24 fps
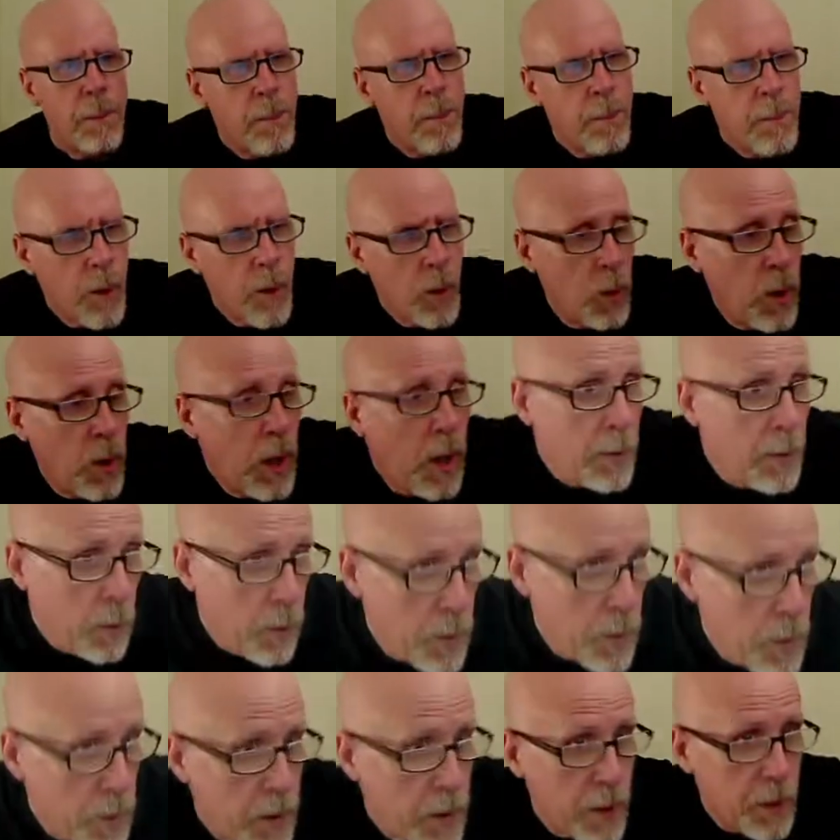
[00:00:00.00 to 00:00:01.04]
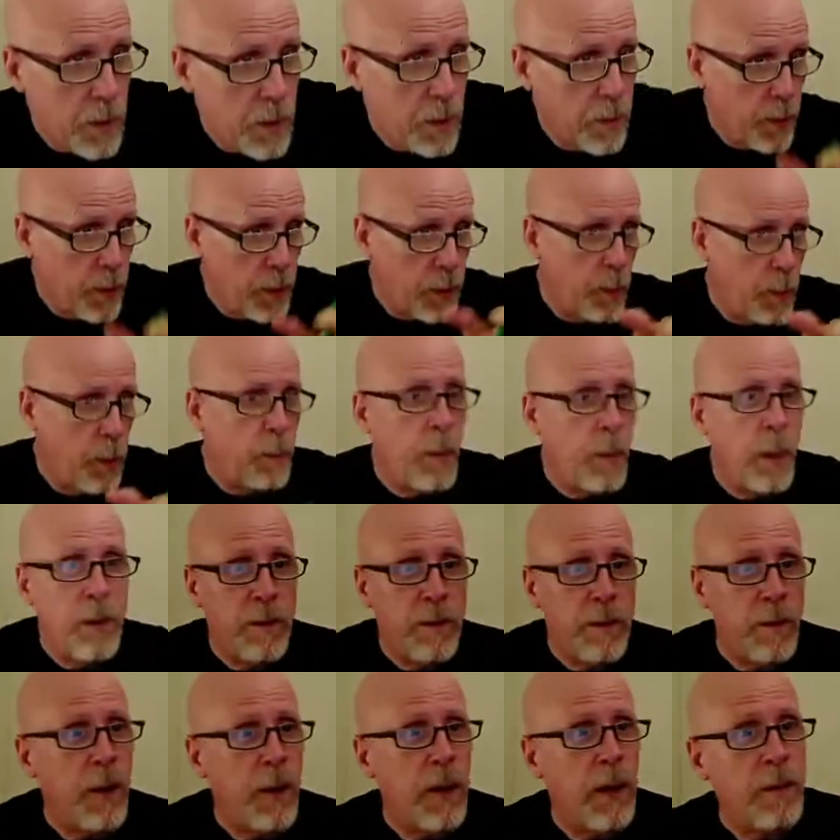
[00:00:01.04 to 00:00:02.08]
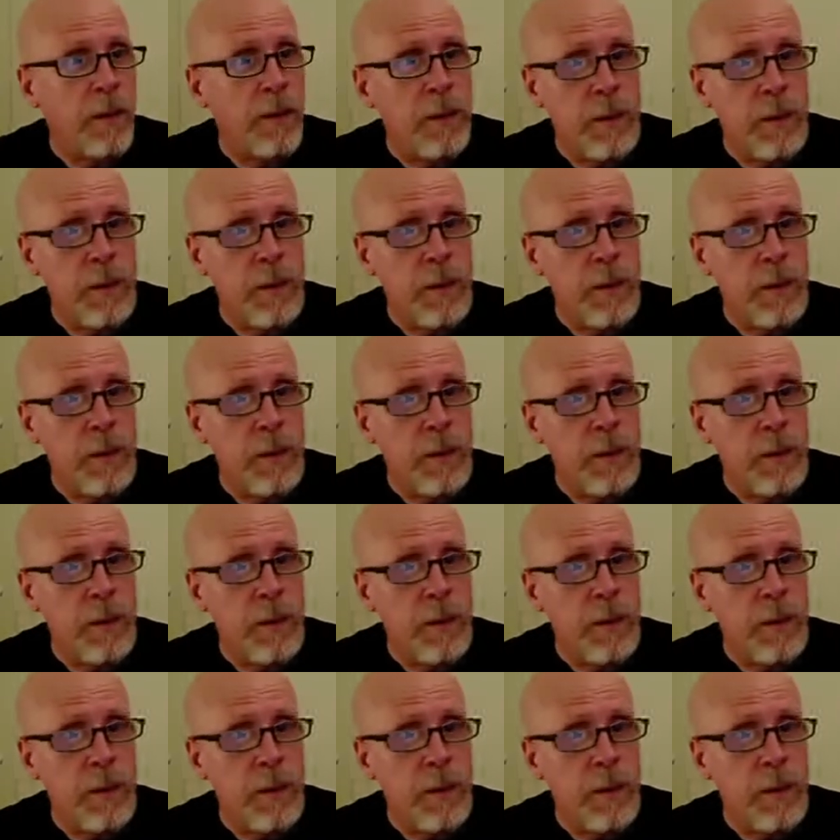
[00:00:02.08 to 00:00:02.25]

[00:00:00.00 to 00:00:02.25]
Well, I noticed that it's divisible by 5.